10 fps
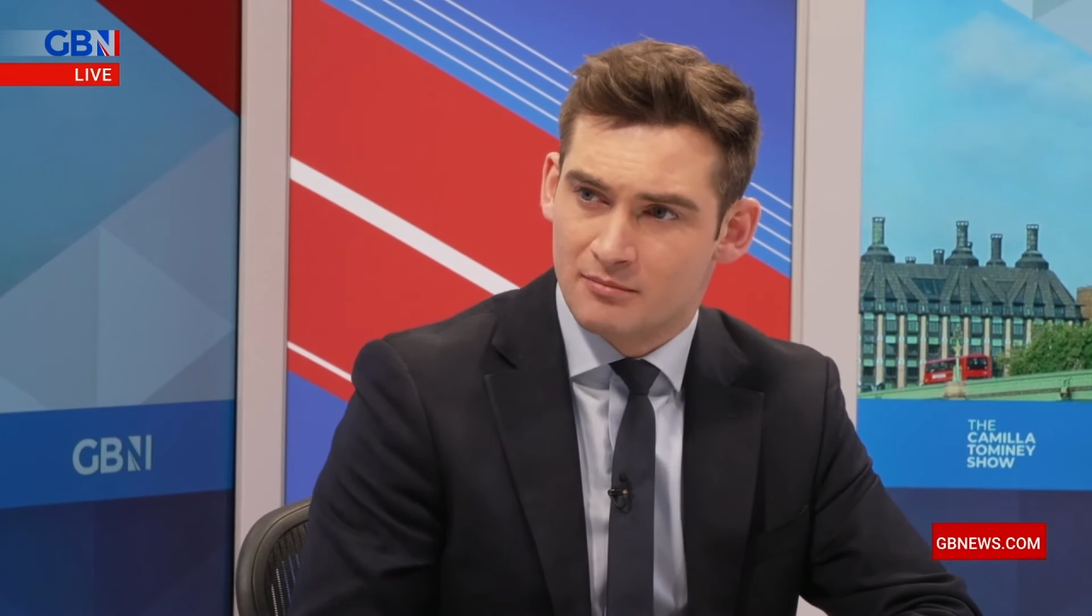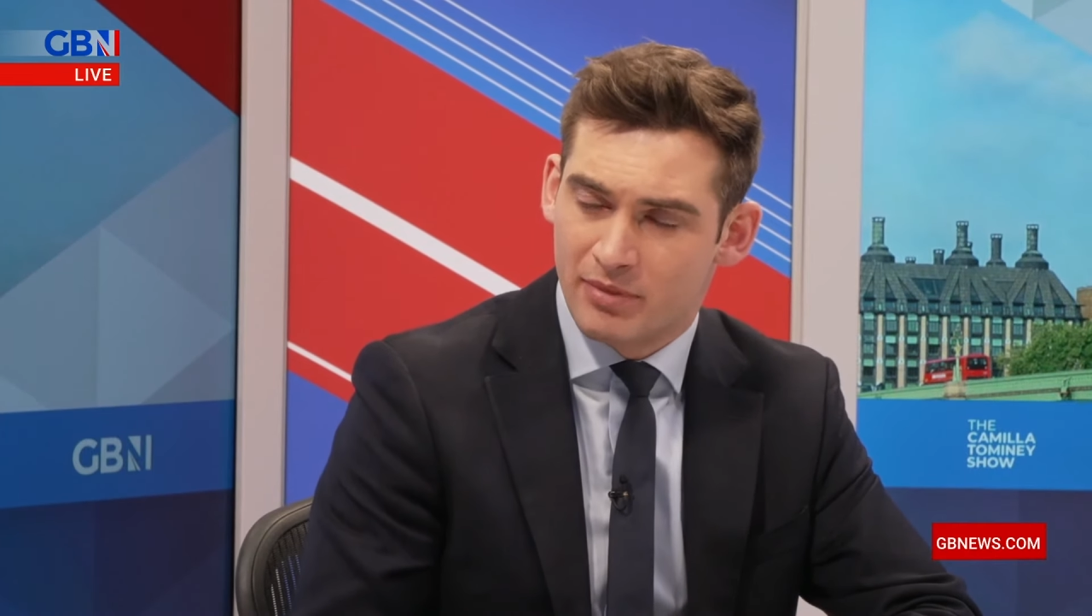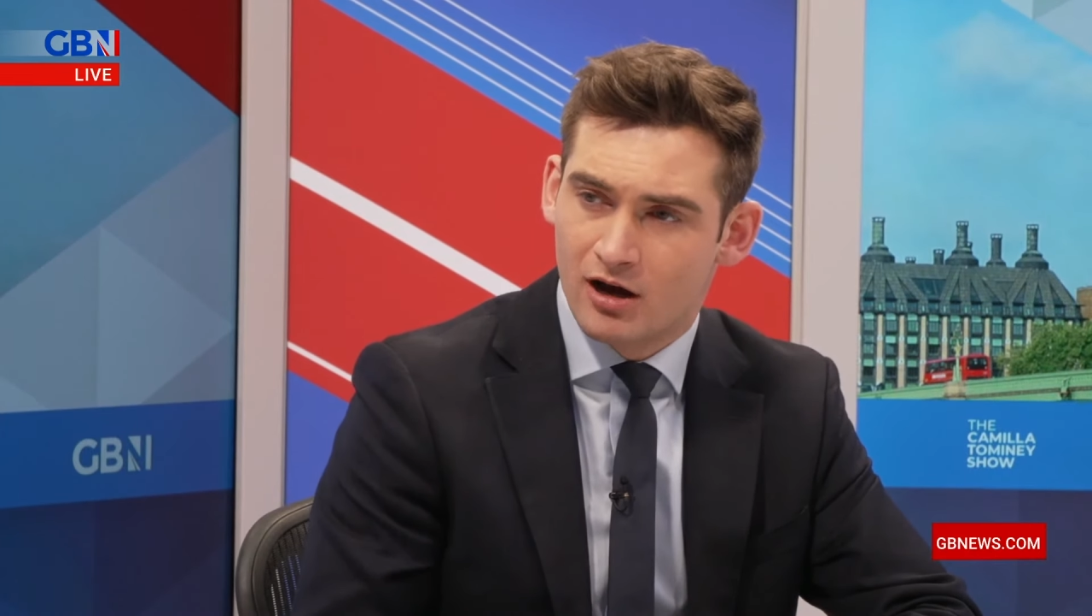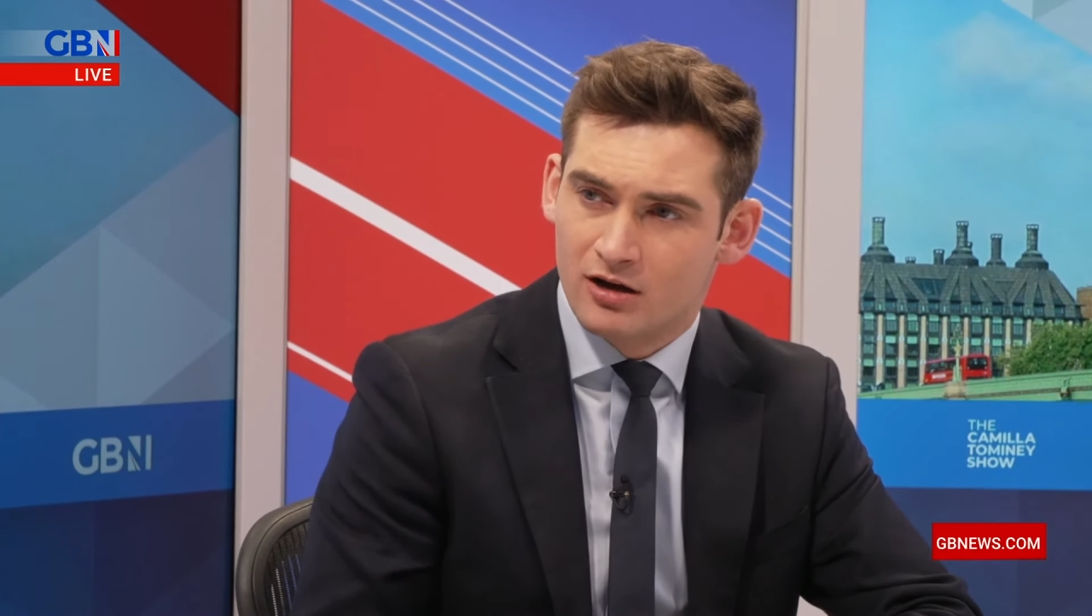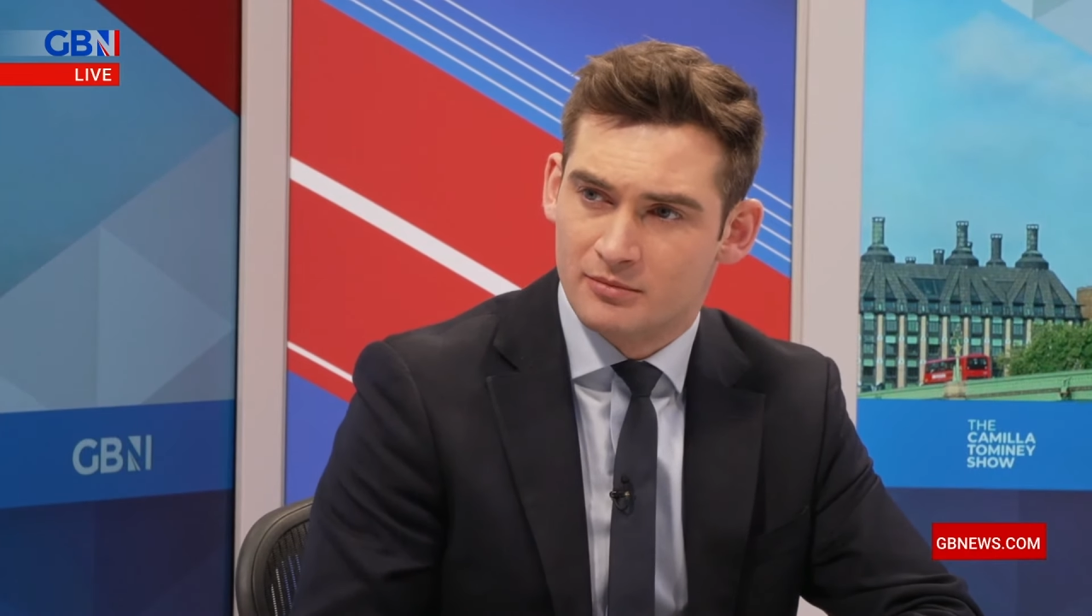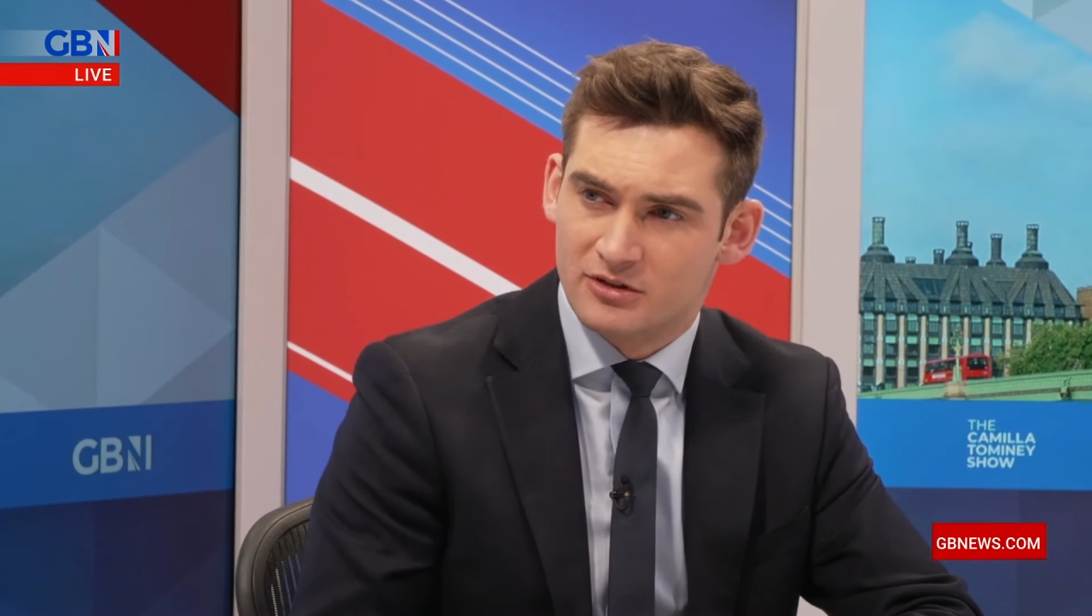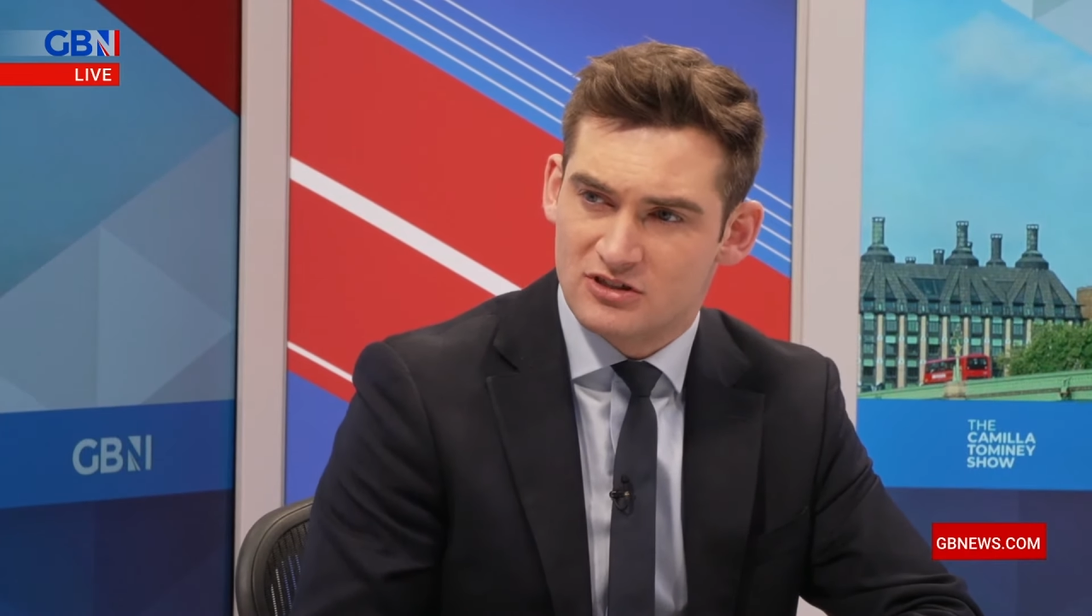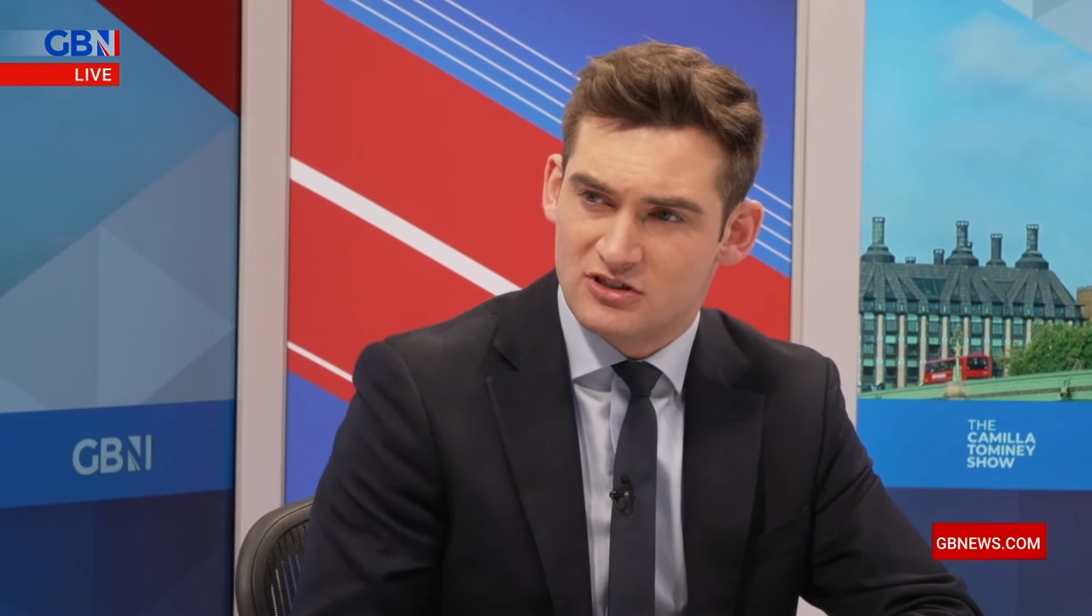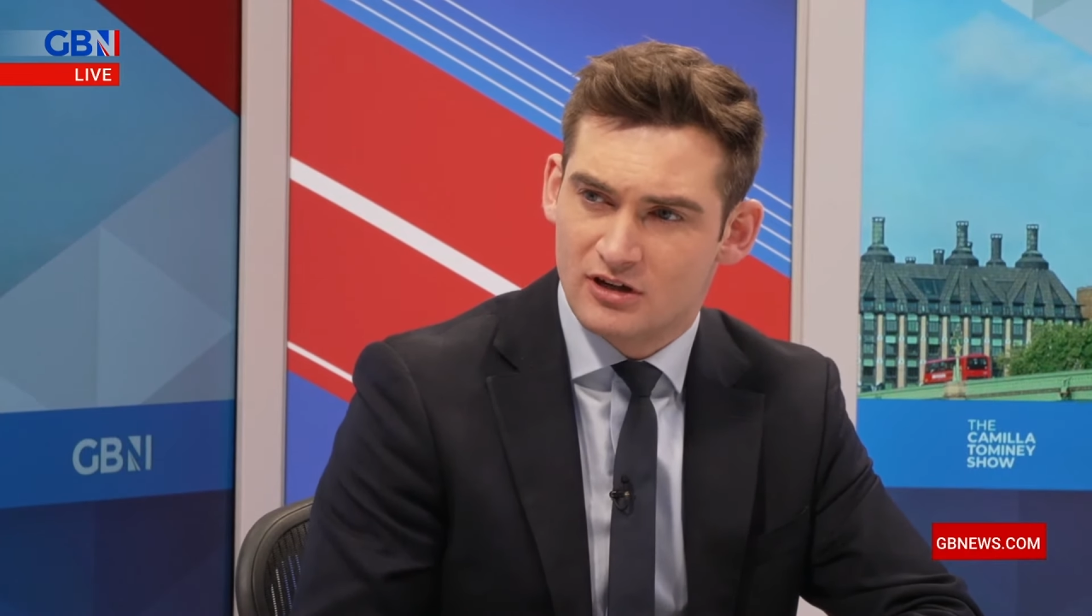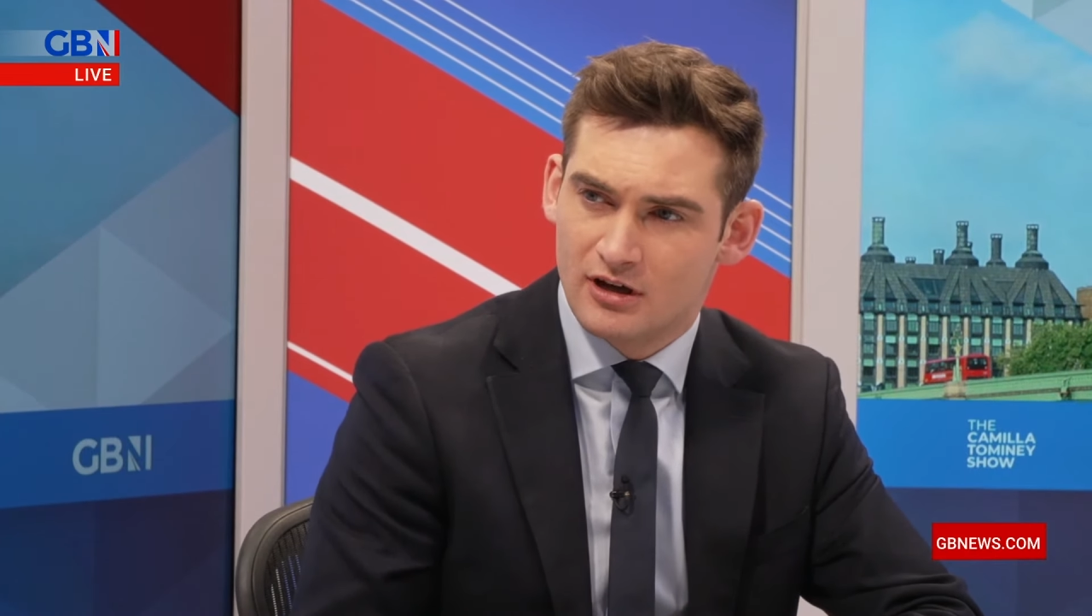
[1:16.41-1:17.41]
in
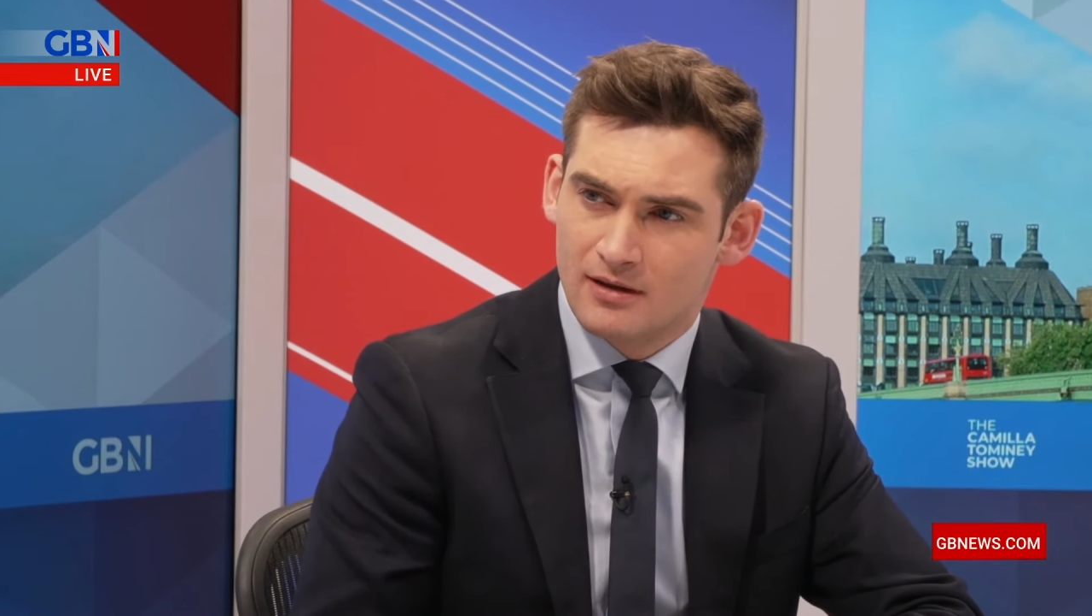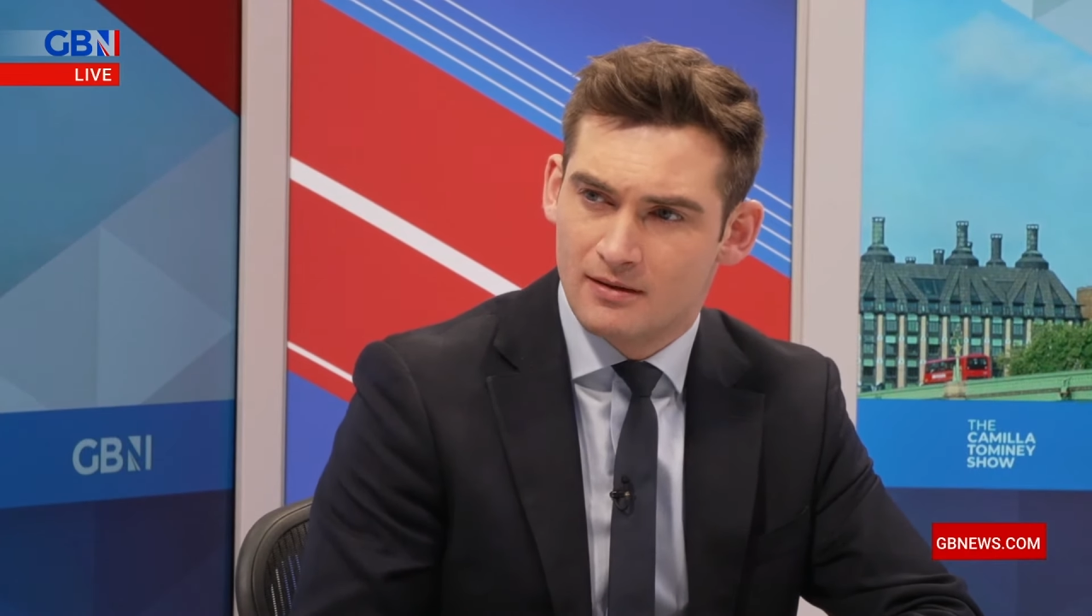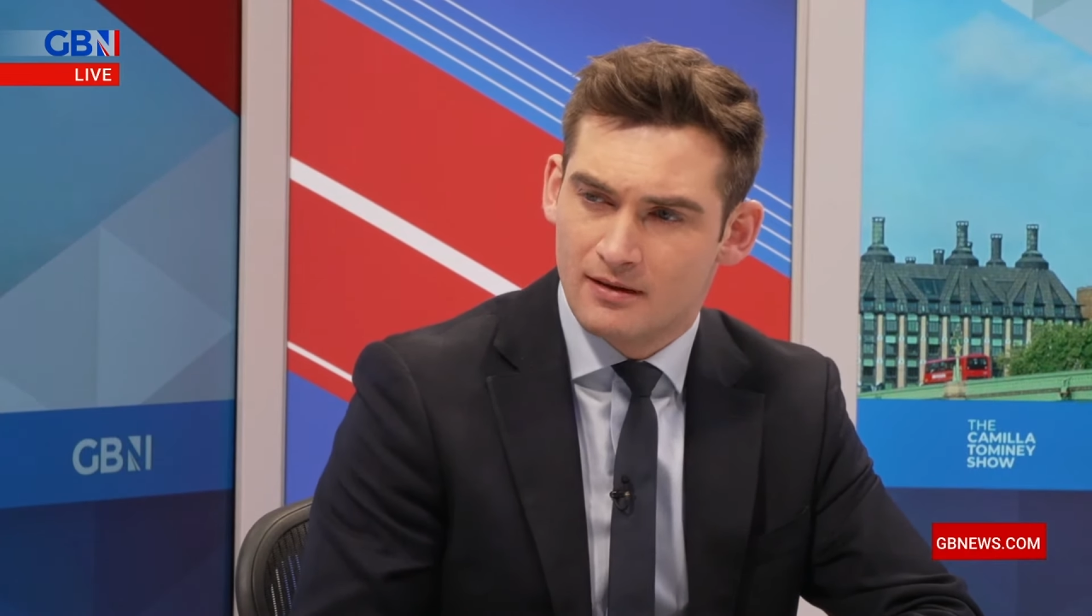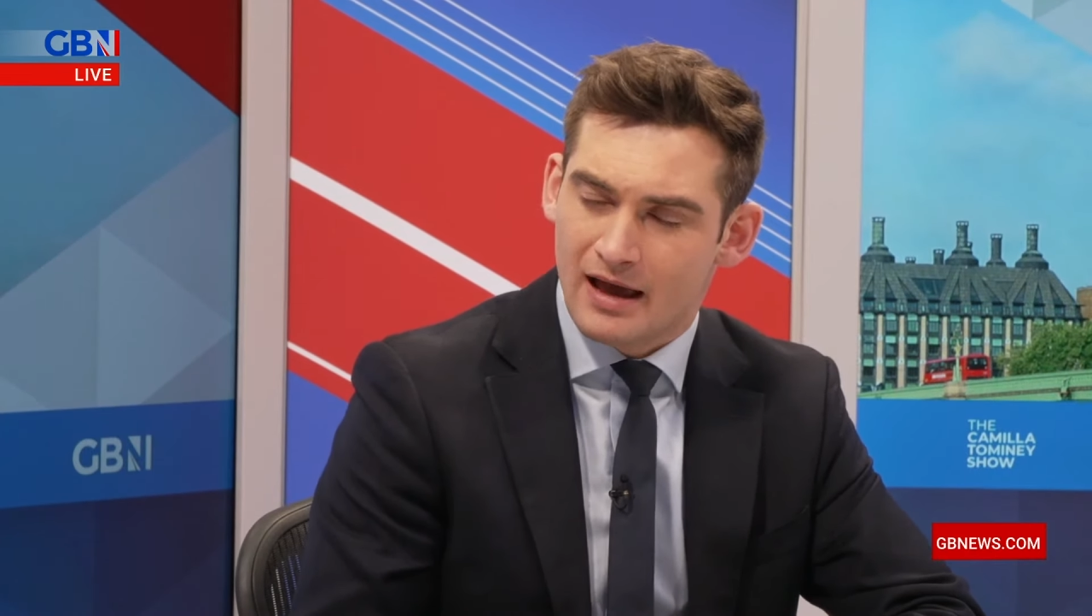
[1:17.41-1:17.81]
Parliament.